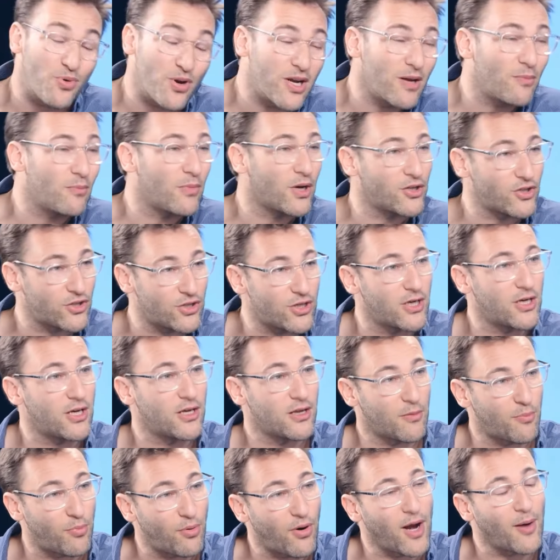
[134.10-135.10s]
pretty much
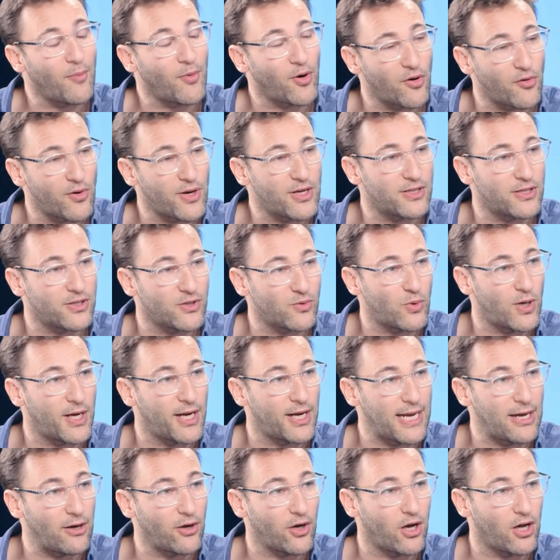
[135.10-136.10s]
the primary reasons
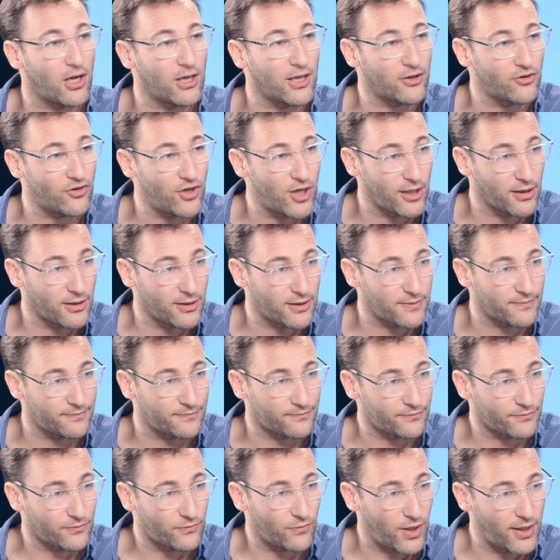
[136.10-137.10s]
why an alcoholic drinks,
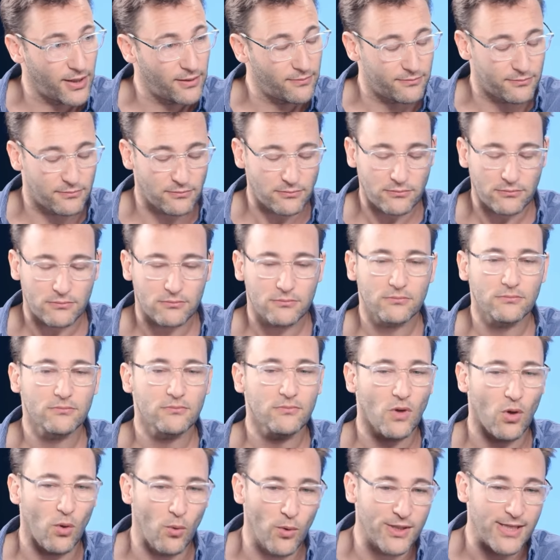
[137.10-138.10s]
right?
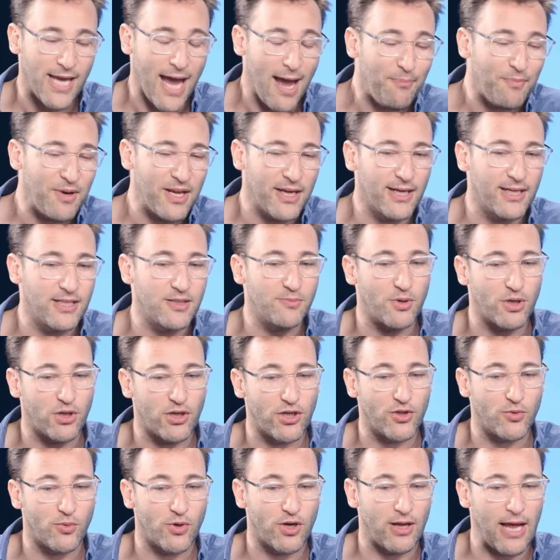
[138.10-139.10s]
What's happening is
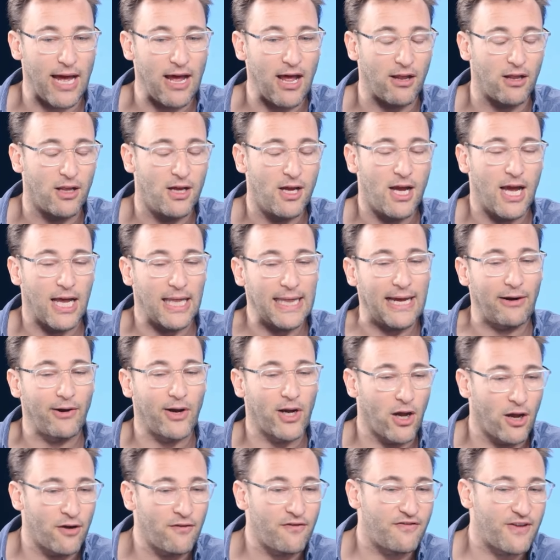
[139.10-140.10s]
because we're
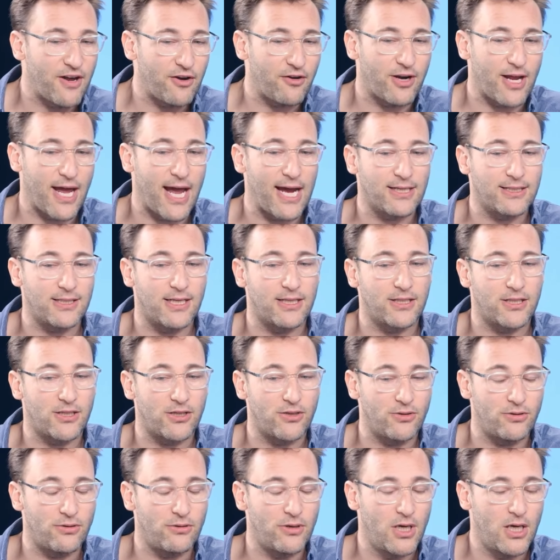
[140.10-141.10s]
allowing unfettered access
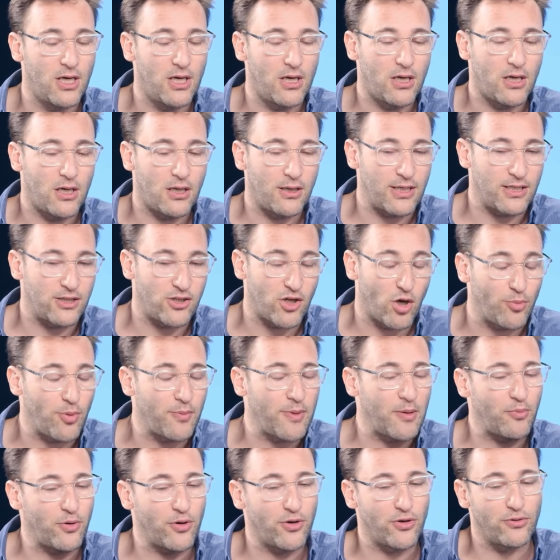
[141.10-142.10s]
to these
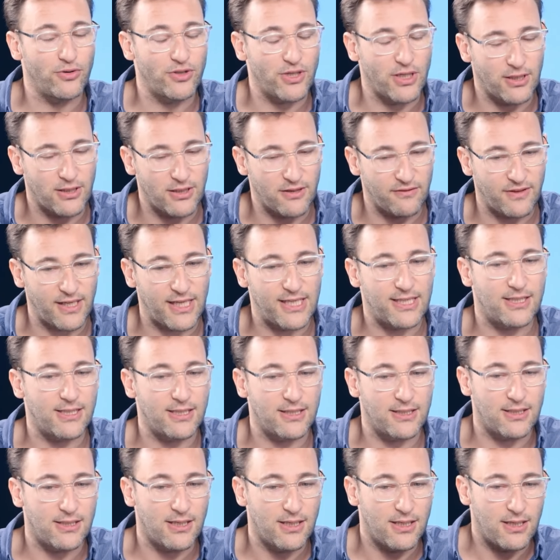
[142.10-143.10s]
dopamine-producing
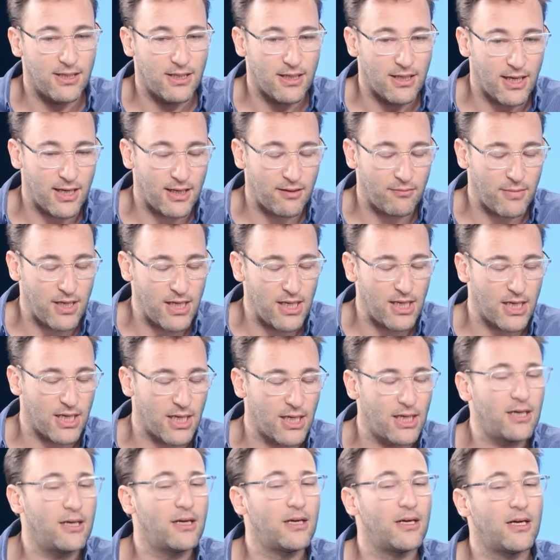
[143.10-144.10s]
devices and
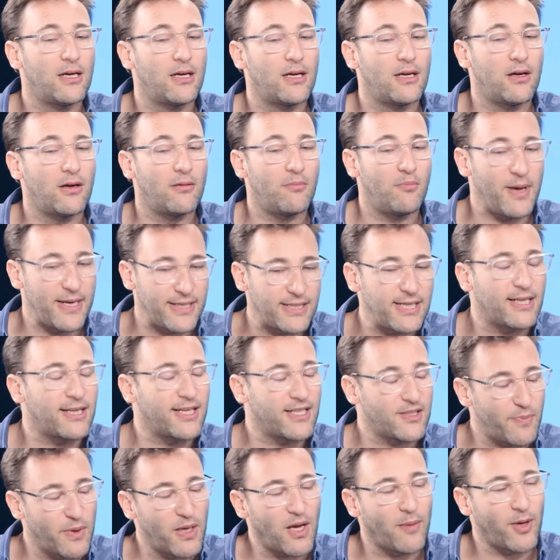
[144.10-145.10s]
media,
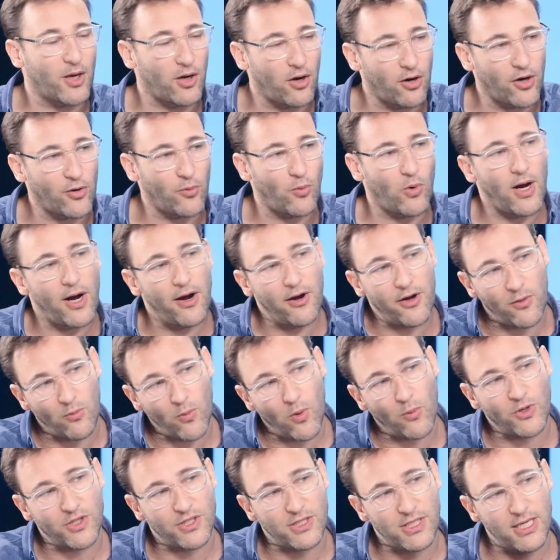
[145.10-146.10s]
basically it's becoming hardwired,
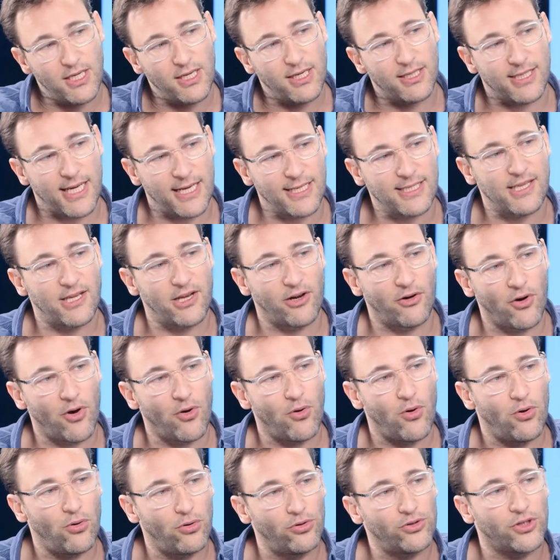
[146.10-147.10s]
and what we're seeing is as they
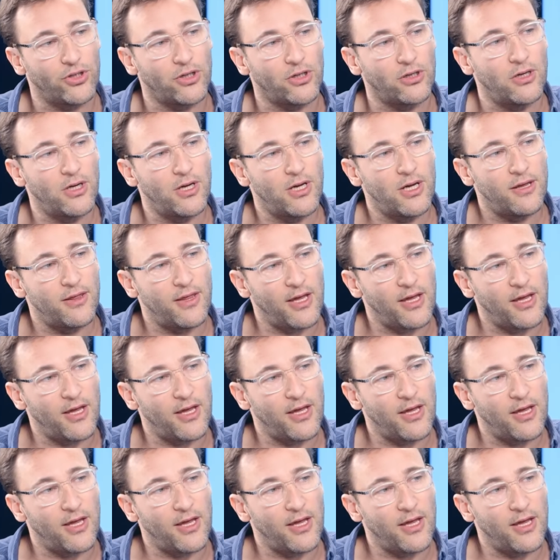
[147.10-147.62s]
grow older,